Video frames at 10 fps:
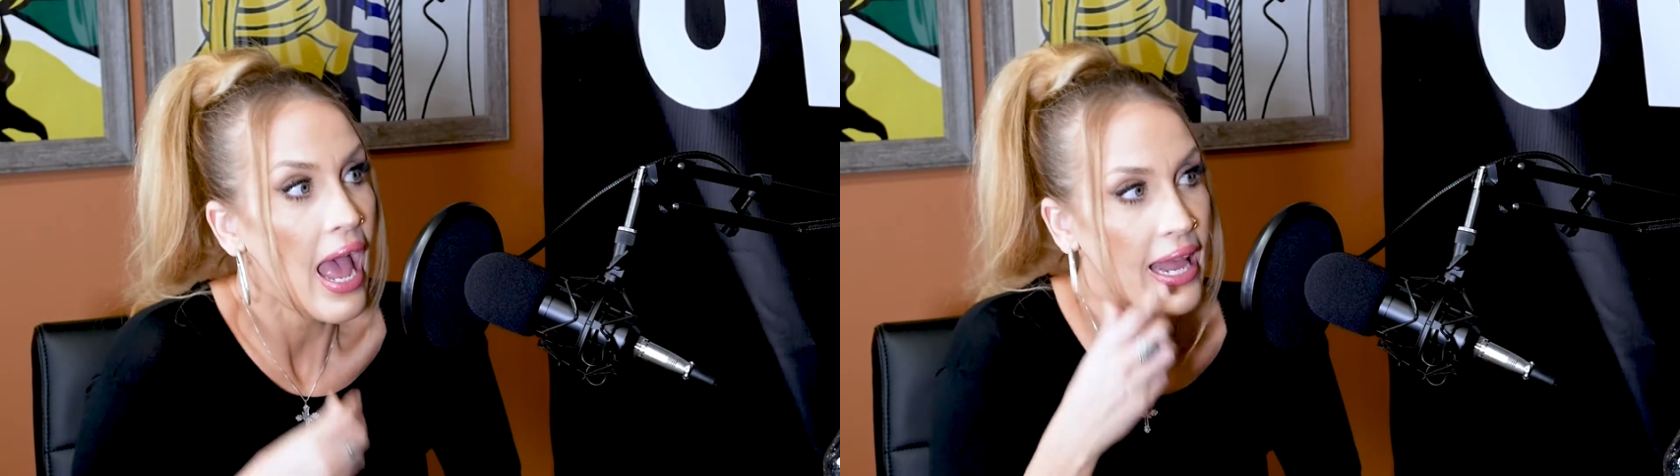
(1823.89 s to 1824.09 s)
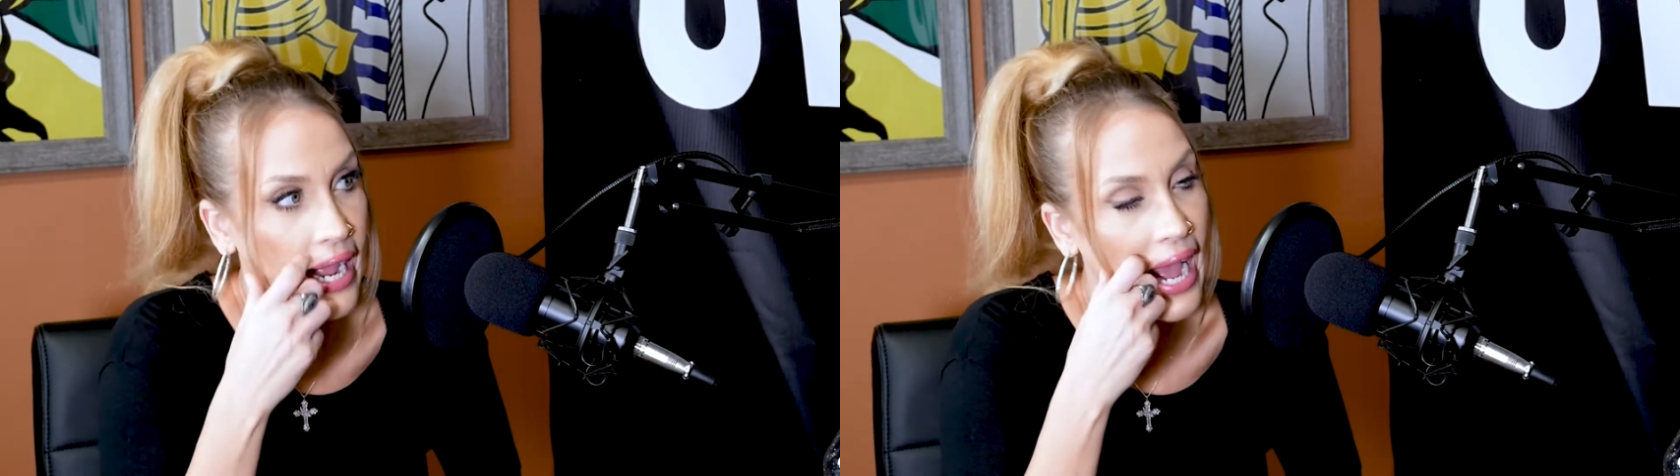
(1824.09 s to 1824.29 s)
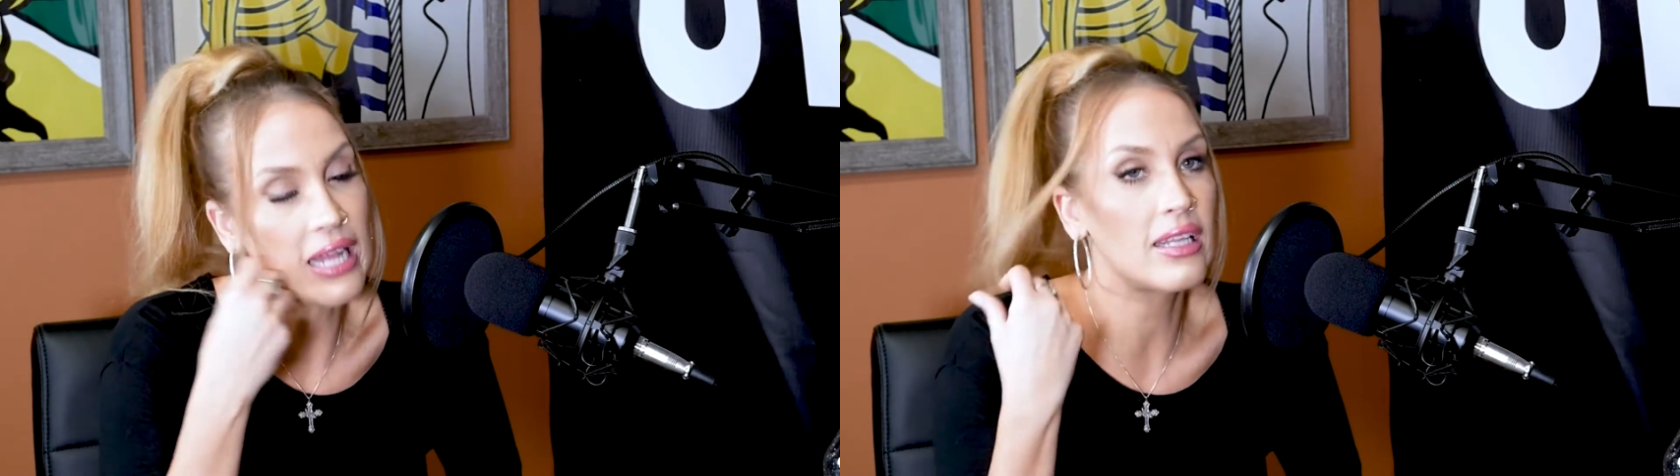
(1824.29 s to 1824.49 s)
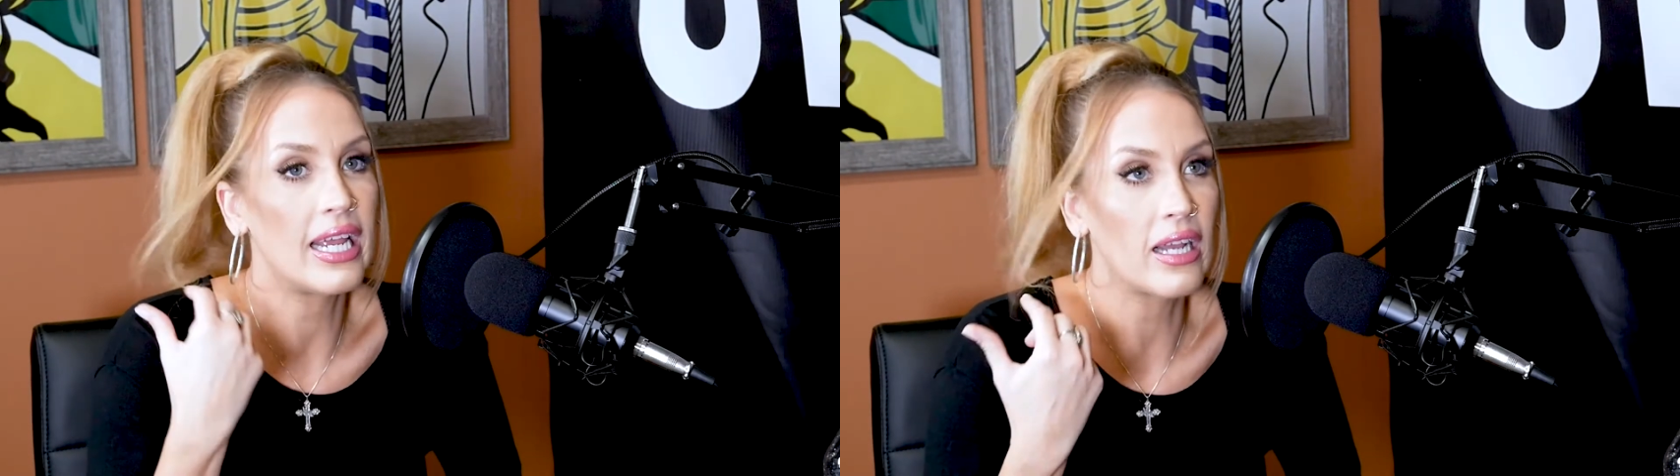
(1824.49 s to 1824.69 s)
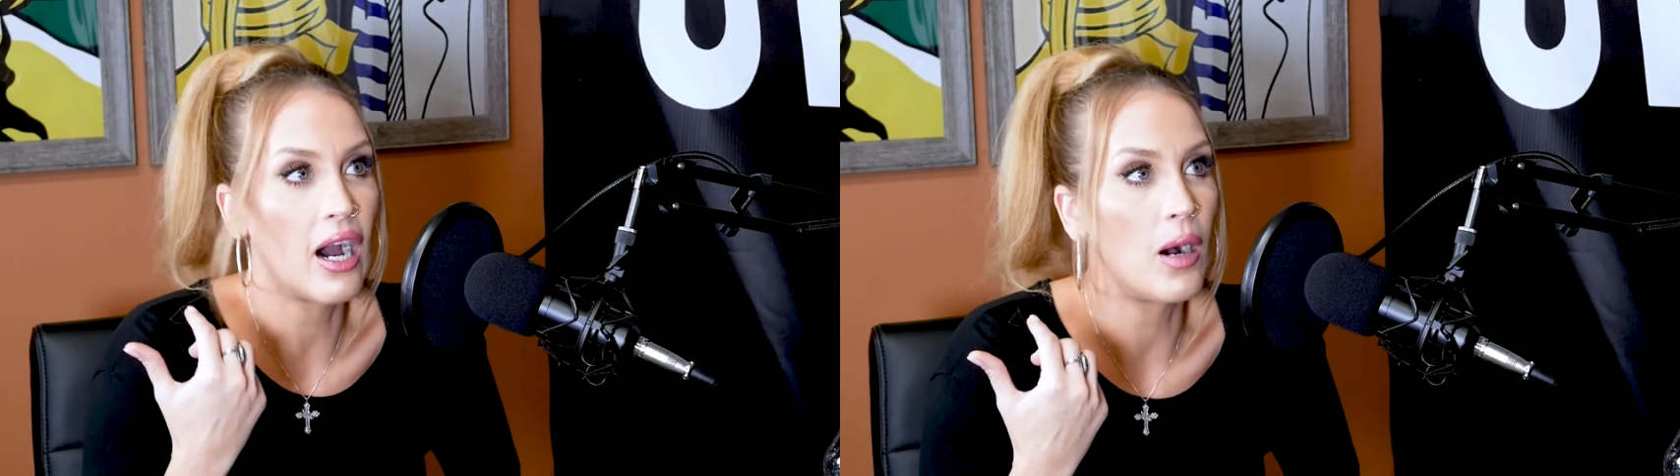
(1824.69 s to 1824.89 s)
And I had
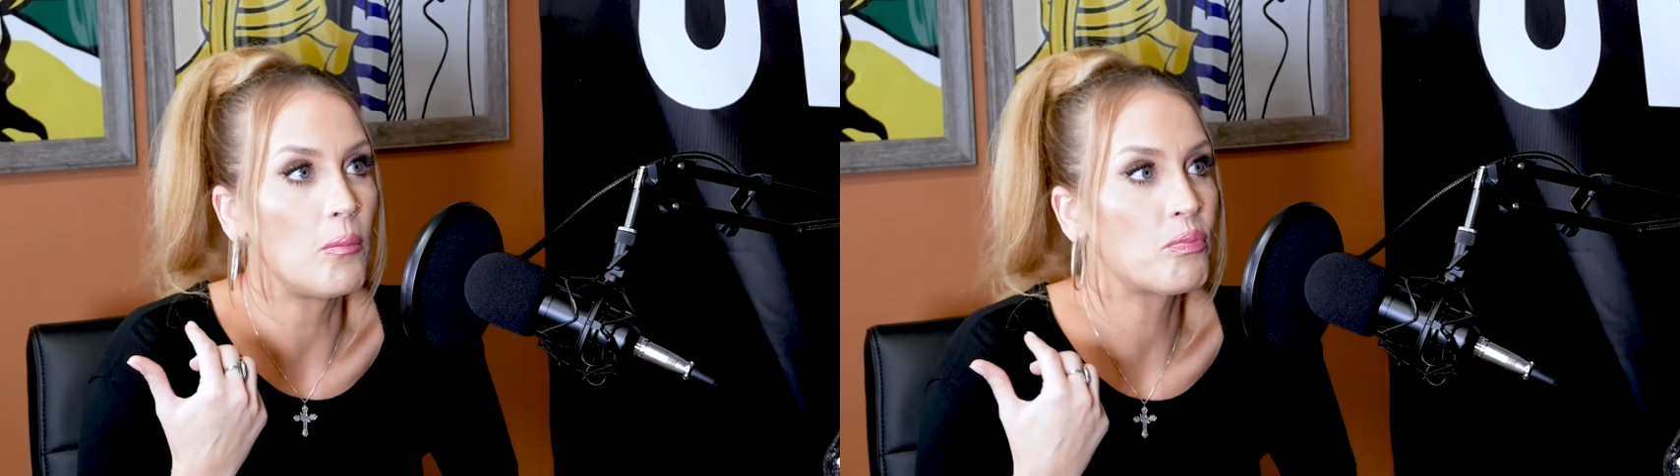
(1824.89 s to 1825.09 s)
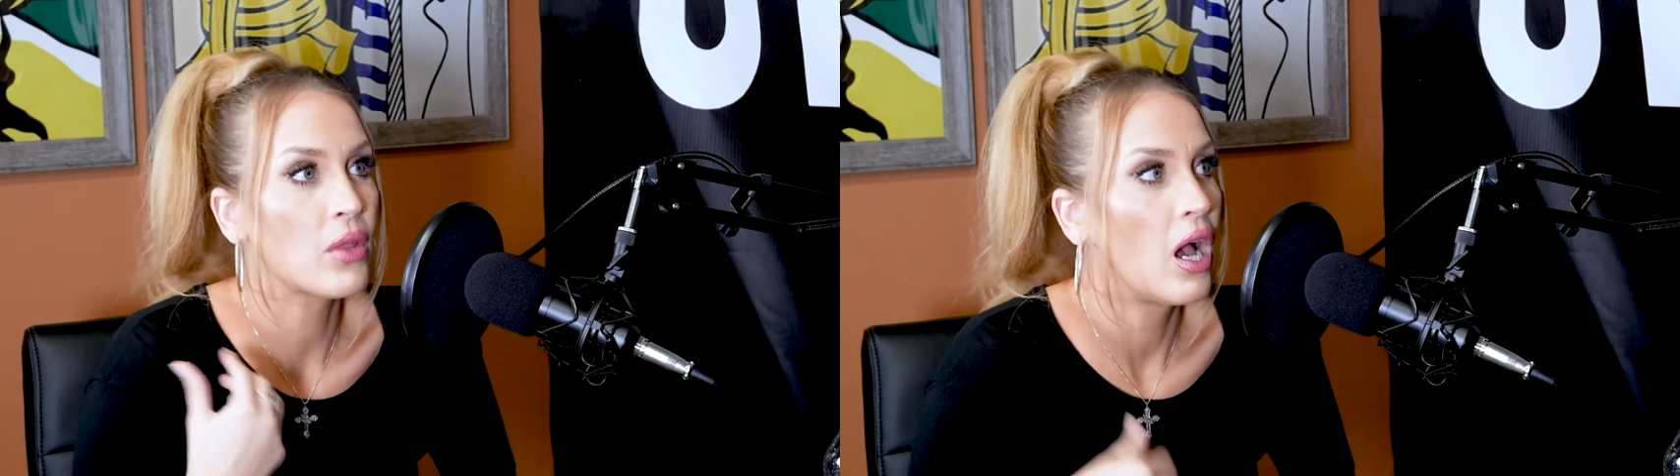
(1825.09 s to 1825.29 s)
like a